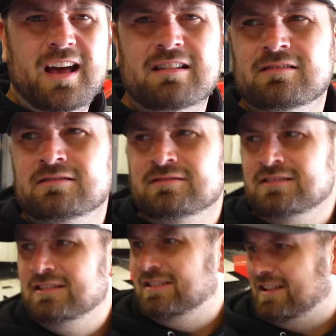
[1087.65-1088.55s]
that.
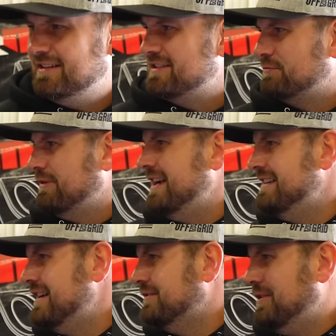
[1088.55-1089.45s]
Get this
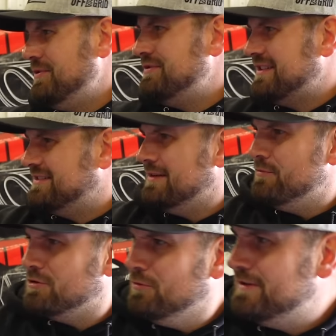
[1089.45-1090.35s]
radiator hose. It's
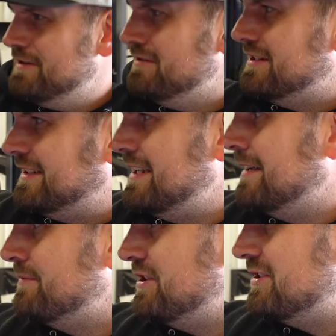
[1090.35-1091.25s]
somewhere over here in the
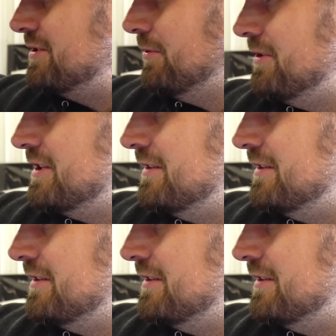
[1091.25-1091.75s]
TMG storage